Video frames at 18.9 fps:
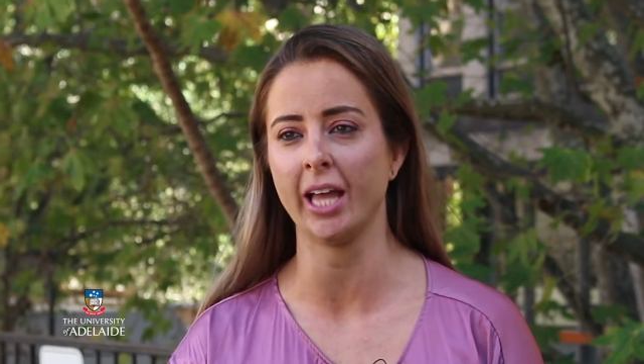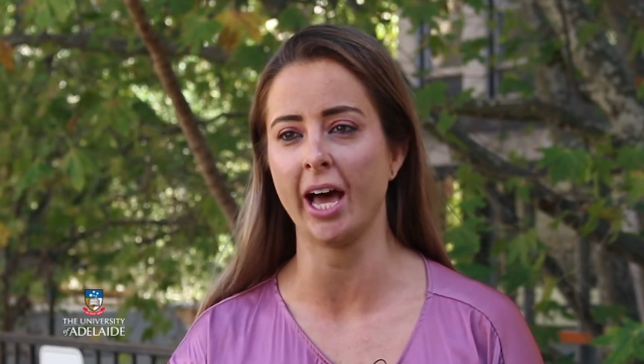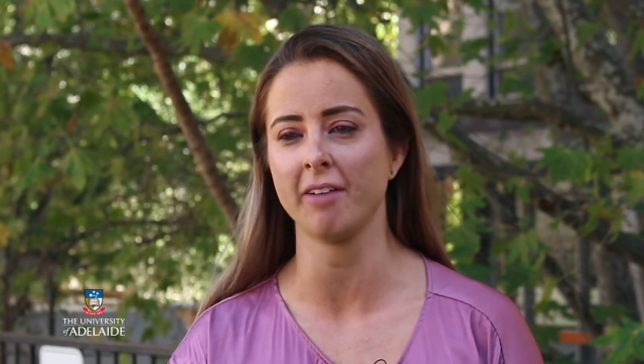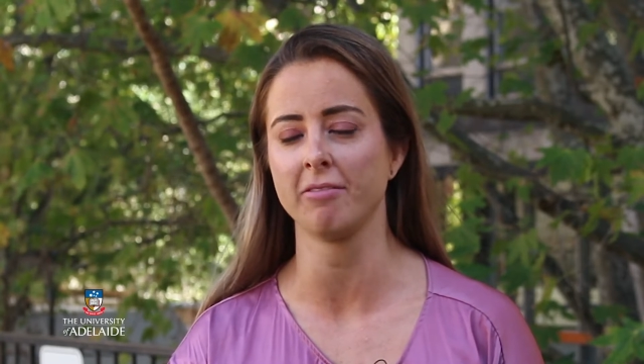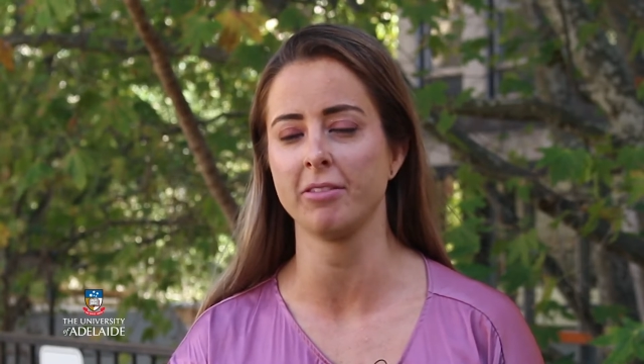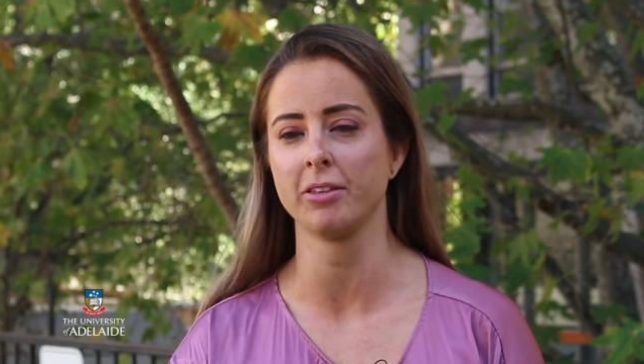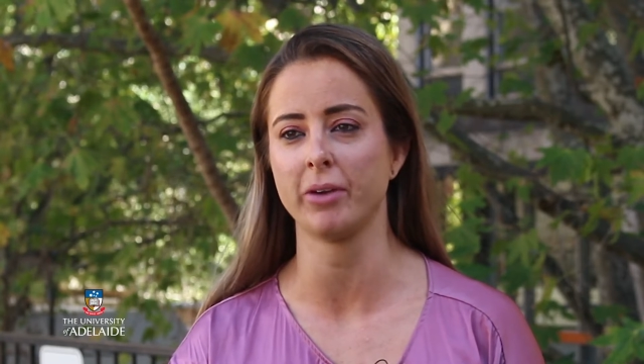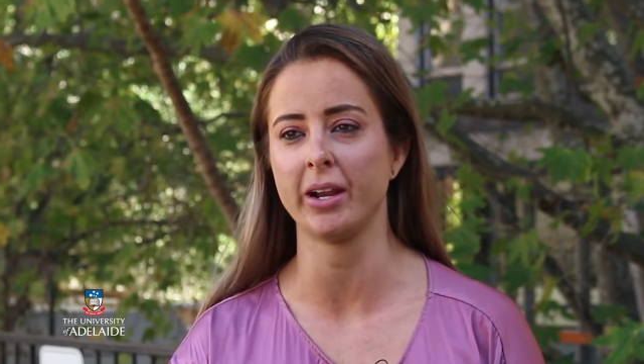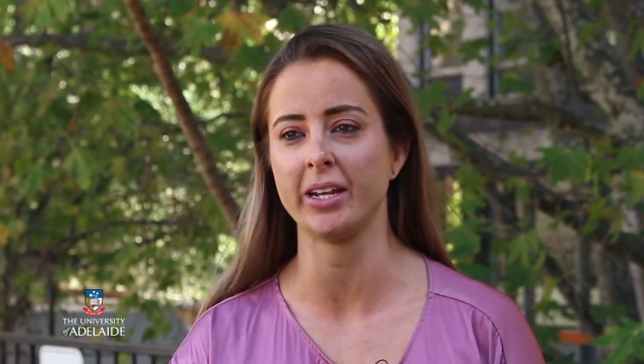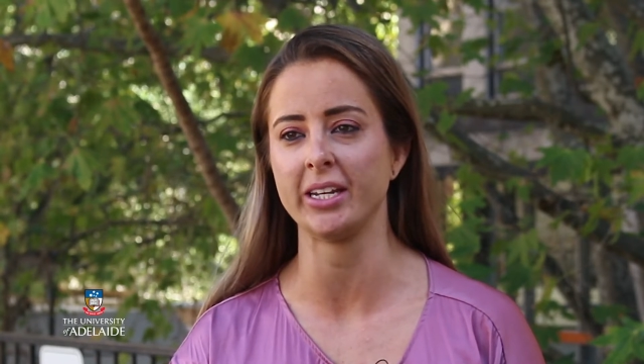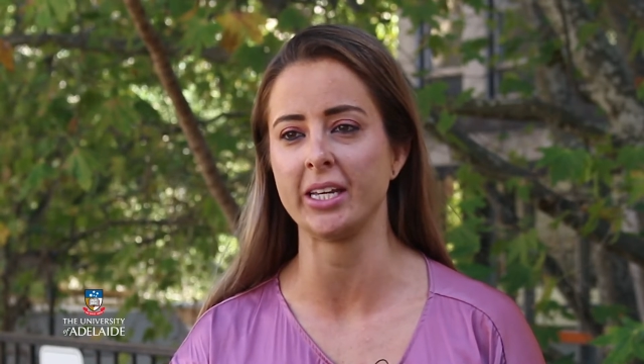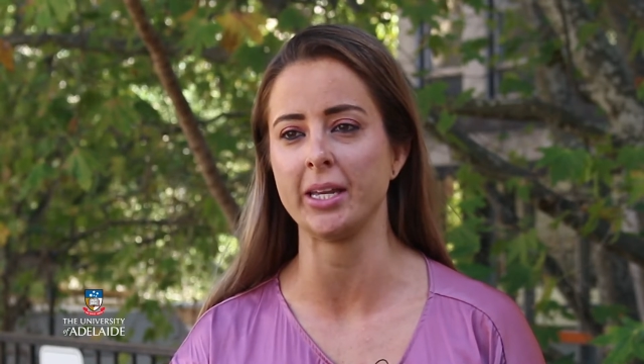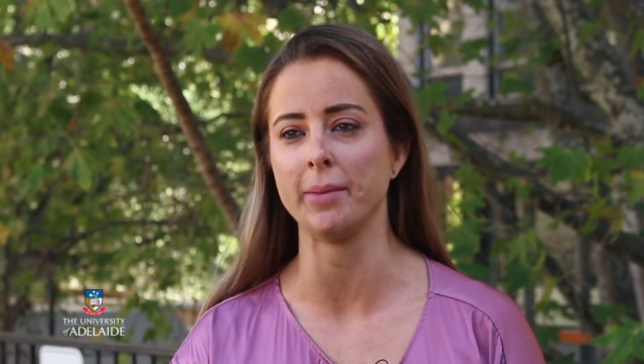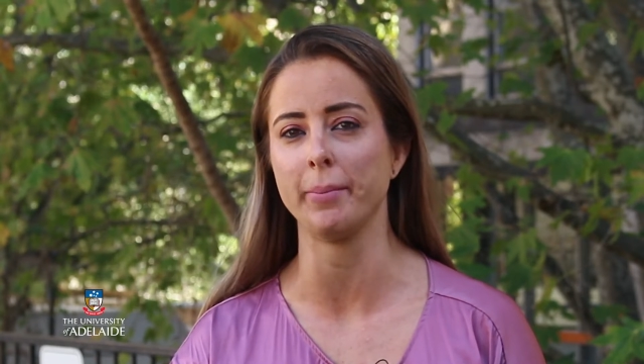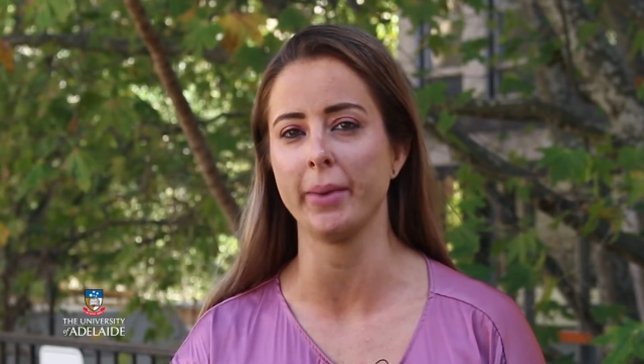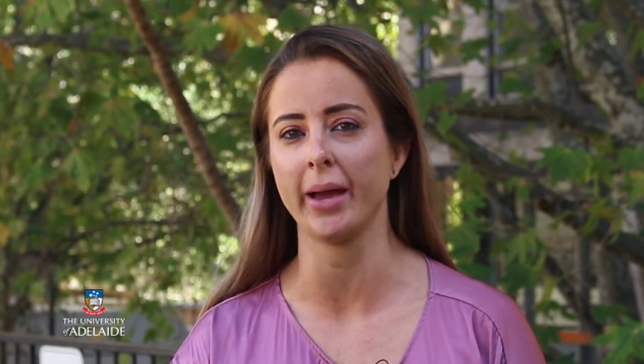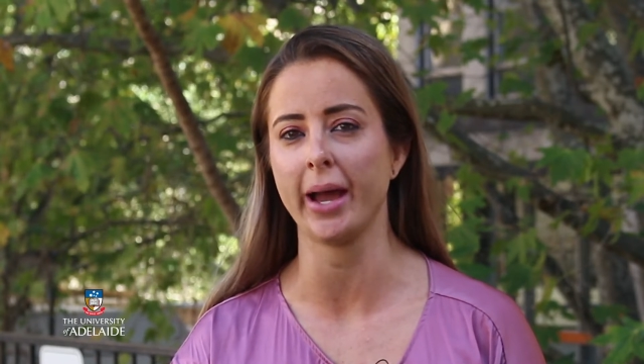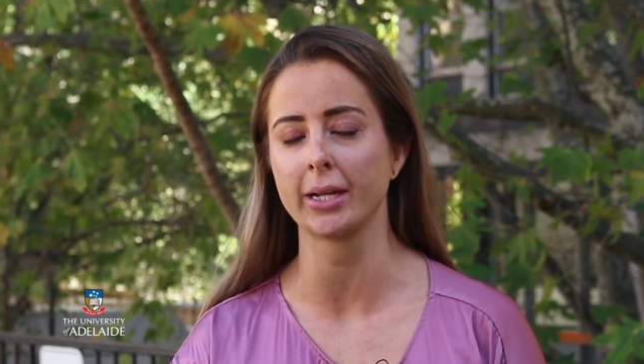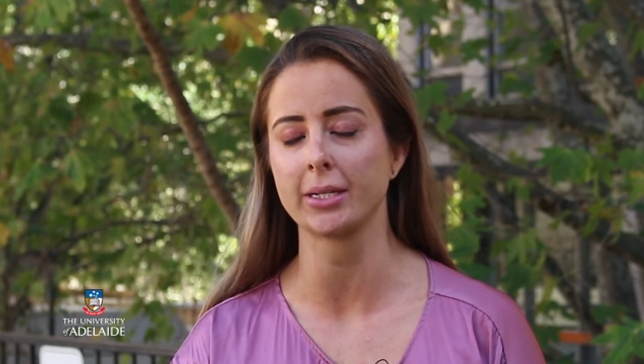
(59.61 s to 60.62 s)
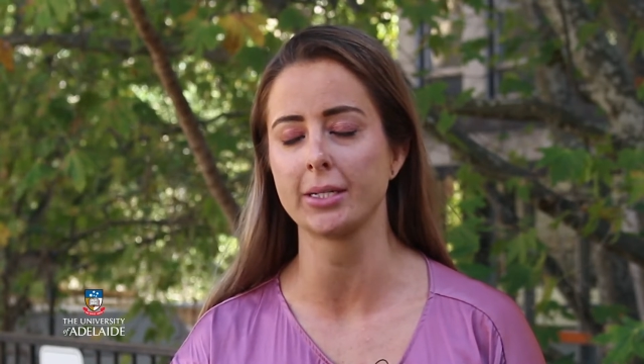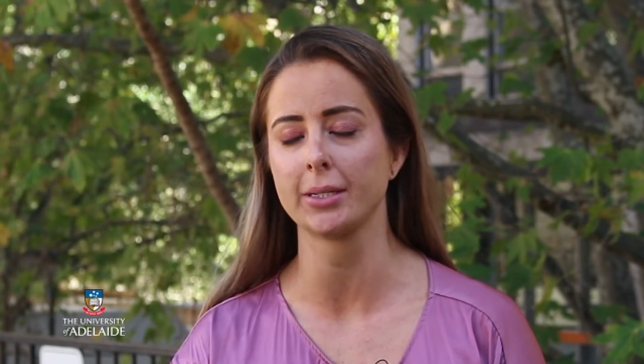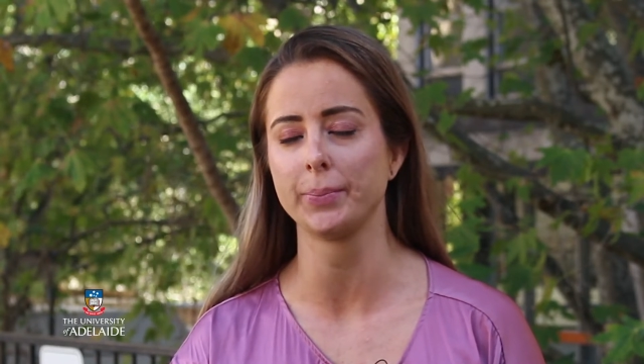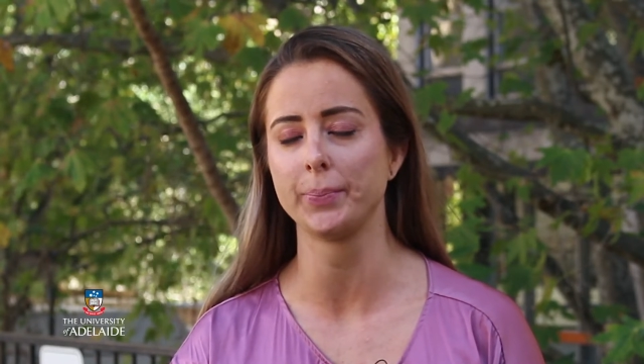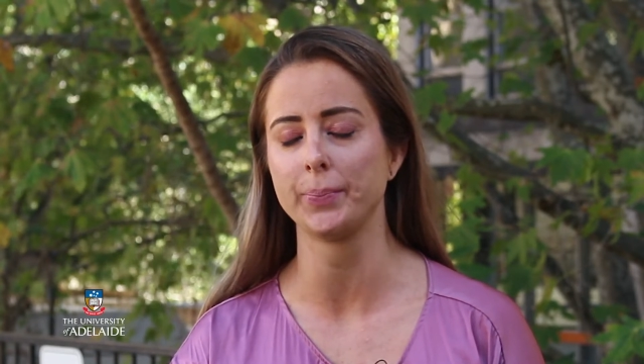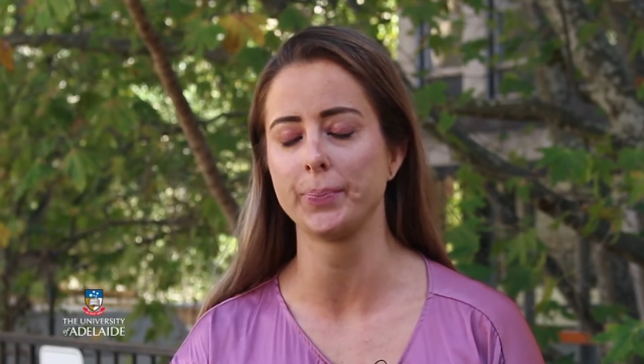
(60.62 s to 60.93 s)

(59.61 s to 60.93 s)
life-threatening impact.